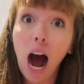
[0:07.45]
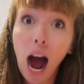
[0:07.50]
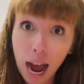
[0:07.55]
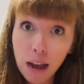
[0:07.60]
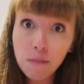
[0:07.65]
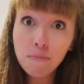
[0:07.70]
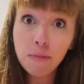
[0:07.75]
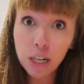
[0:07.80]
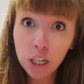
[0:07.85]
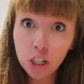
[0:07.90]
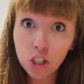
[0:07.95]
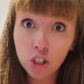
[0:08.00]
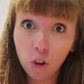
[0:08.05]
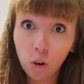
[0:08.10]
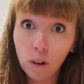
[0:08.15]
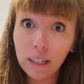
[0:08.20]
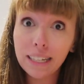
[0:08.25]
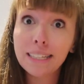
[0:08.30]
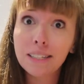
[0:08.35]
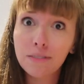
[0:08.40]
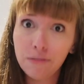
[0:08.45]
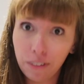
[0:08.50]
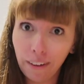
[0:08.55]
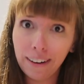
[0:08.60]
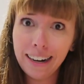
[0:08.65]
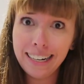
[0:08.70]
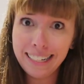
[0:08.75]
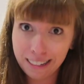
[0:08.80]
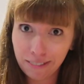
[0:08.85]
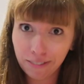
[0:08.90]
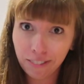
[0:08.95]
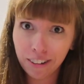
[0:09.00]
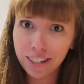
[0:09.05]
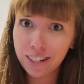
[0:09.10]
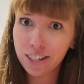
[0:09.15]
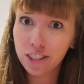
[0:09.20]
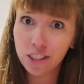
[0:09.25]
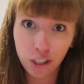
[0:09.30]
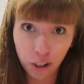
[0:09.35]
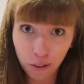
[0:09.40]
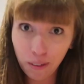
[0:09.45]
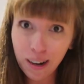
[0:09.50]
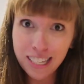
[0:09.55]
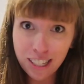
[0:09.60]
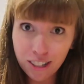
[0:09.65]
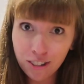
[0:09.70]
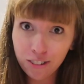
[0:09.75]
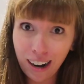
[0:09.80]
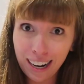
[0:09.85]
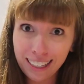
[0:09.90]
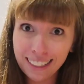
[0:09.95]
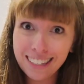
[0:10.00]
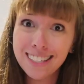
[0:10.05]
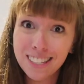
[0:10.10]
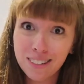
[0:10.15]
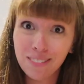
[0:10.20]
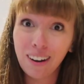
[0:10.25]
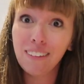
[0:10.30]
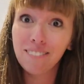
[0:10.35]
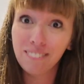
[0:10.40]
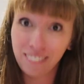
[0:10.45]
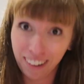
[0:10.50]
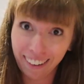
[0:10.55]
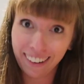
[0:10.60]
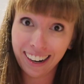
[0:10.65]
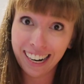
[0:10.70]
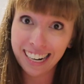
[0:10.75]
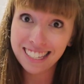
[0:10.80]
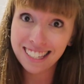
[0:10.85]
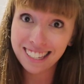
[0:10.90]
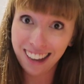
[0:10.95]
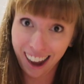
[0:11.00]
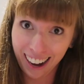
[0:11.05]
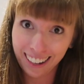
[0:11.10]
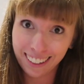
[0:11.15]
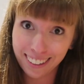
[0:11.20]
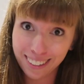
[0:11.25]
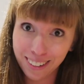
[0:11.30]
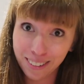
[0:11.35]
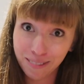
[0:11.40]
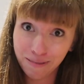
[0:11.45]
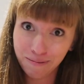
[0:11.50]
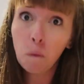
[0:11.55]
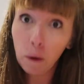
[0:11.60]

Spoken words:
I've been assured it's very different to the US trailer, so I'm very excited.